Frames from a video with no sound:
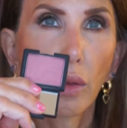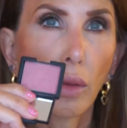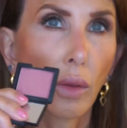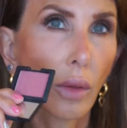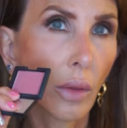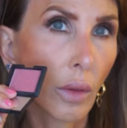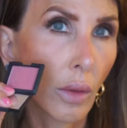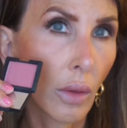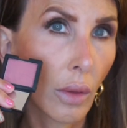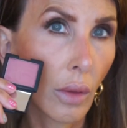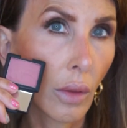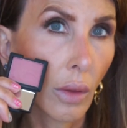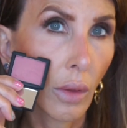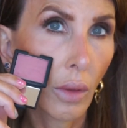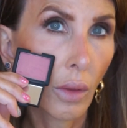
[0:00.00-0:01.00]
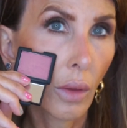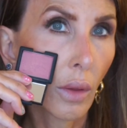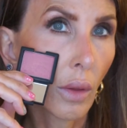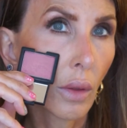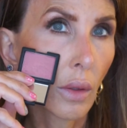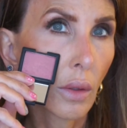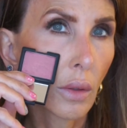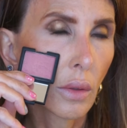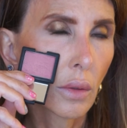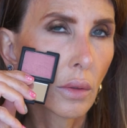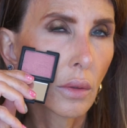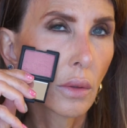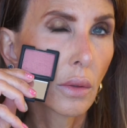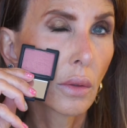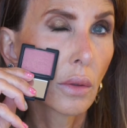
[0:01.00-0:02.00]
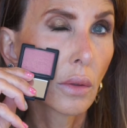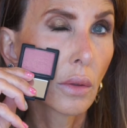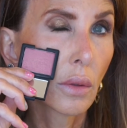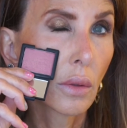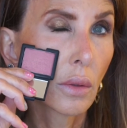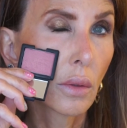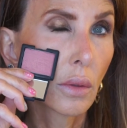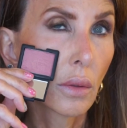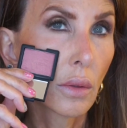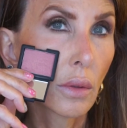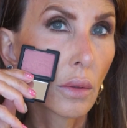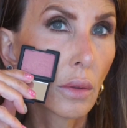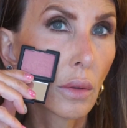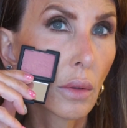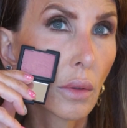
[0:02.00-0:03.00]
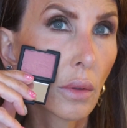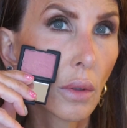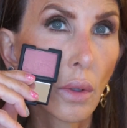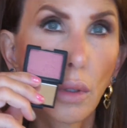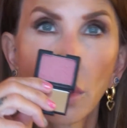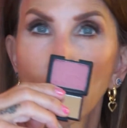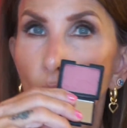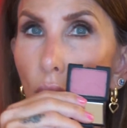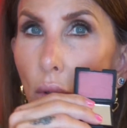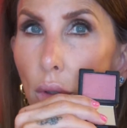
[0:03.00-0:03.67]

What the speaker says: Nothing is said.